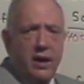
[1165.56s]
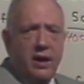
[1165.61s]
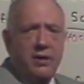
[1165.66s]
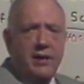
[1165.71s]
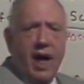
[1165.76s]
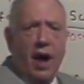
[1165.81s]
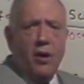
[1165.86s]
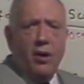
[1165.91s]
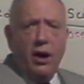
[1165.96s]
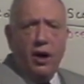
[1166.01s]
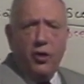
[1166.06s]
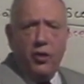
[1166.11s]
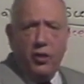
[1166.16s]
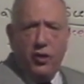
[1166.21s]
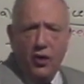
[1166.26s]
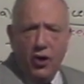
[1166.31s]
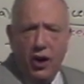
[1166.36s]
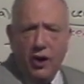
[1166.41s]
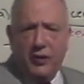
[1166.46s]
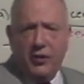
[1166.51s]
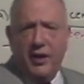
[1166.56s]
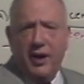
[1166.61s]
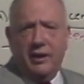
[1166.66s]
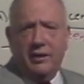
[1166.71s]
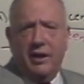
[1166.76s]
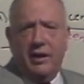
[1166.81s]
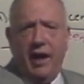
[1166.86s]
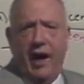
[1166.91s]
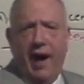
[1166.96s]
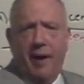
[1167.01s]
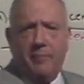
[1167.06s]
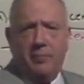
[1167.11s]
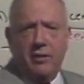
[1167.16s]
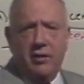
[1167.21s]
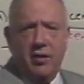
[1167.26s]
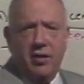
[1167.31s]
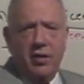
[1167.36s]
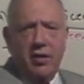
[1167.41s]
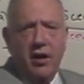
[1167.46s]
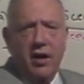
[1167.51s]
Now, a third thing that
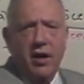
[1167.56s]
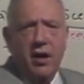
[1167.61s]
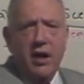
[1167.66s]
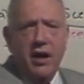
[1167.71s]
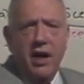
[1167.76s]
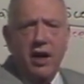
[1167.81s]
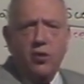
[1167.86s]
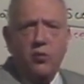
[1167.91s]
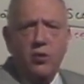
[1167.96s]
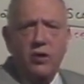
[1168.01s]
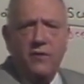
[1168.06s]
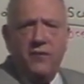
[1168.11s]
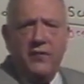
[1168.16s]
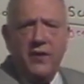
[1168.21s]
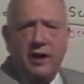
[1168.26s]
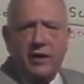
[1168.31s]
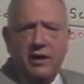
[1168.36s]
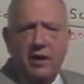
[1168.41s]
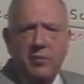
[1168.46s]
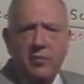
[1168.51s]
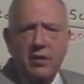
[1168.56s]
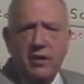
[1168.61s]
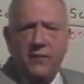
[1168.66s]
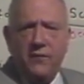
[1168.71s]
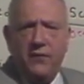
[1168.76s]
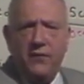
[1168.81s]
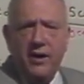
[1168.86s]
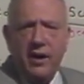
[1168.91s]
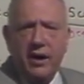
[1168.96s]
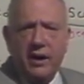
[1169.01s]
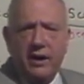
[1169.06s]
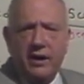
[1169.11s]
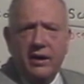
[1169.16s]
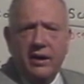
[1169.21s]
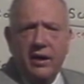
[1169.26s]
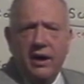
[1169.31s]
happens is we're victims of fear.